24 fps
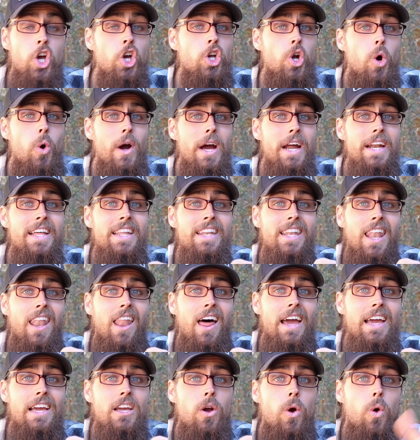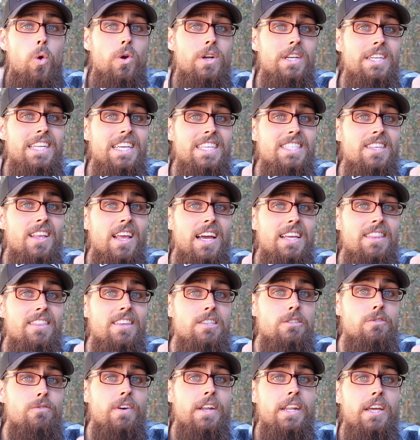Go ahead and like or dislike
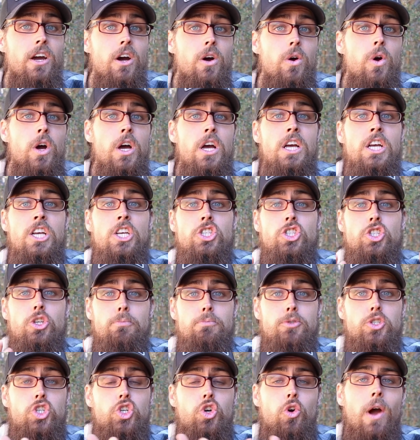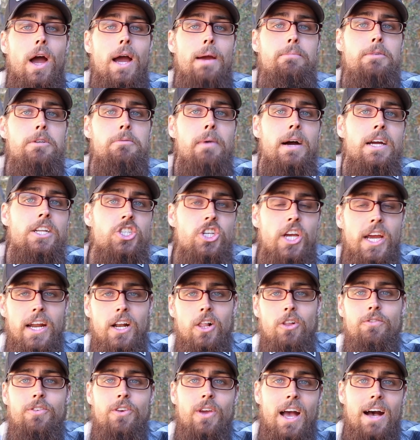this video, subscribe to my
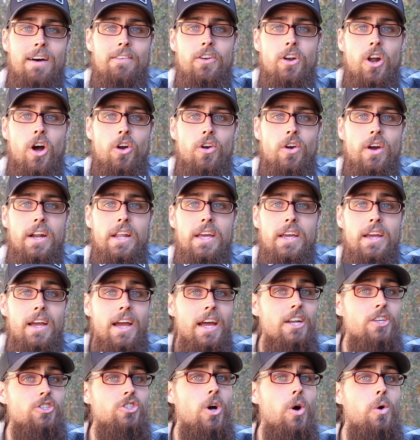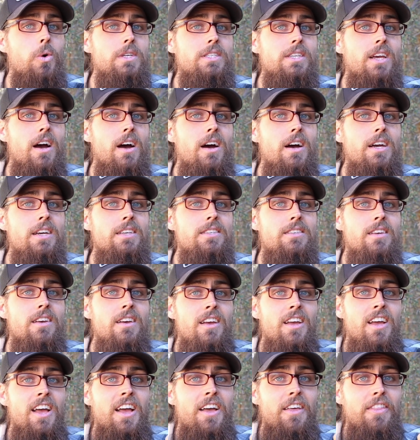channel if you haven't already, and as always guys,
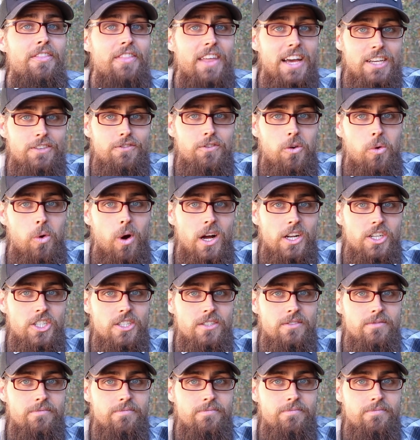thanks for watching.